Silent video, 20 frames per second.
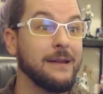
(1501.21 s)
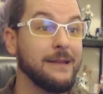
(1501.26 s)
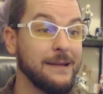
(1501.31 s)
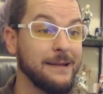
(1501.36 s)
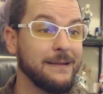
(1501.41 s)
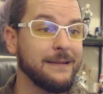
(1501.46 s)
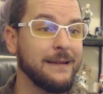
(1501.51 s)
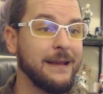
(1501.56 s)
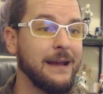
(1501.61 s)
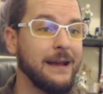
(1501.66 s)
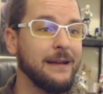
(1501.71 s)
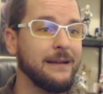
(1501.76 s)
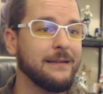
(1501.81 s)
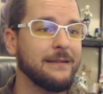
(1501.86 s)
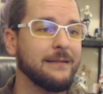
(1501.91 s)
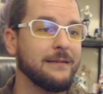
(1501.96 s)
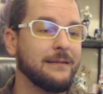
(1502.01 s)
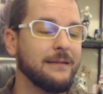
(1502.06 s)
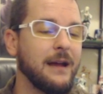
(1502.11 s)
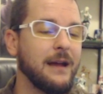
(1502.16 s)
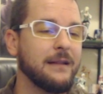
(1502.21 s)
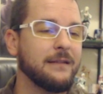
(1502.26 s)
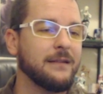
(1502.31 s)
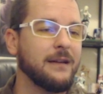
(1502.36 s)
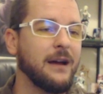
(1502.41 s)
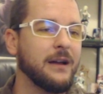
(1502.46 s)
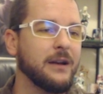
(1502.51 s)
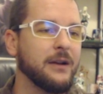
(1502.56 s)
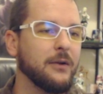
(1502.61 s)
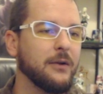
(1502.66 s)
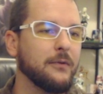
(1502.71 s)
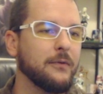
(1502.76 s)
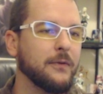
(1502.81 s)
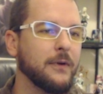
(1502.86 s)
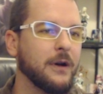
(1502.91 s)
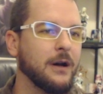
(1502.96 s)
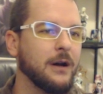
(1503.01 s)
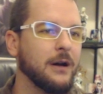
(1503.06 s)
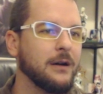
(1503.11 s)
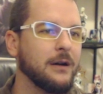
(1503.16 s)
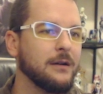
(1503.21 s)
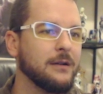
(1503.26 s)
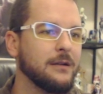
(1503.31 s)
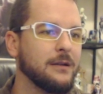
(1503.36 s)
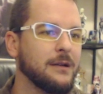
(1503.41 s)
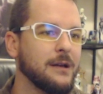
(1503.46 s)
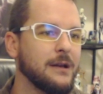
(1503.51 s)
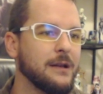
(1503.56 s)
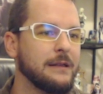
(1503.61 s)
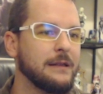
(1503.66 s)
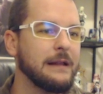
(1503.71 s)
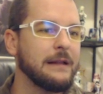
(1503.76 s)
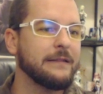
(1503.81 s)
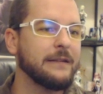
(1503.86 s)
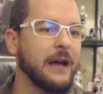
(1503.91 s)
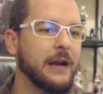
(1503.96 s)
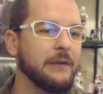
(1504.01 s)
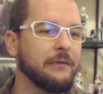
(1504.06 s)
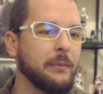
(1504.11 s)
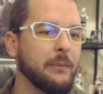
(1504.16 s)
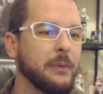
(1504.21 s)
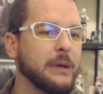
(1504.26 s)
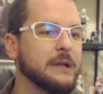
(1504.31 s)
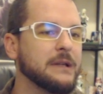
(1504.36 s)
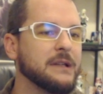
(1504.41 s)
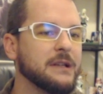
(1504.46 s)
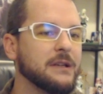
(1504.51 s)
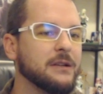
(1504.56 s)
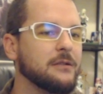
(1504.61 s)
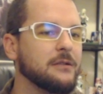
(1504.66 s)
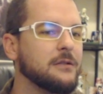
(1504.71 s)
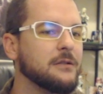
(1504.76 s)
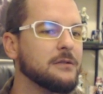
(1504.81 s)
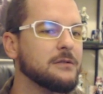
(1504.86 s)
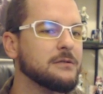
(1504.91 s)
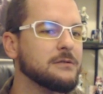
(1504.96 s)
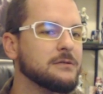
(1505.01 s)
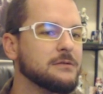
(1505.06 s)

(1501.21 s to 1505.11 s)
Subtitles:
In this case, that's kind of a big deal.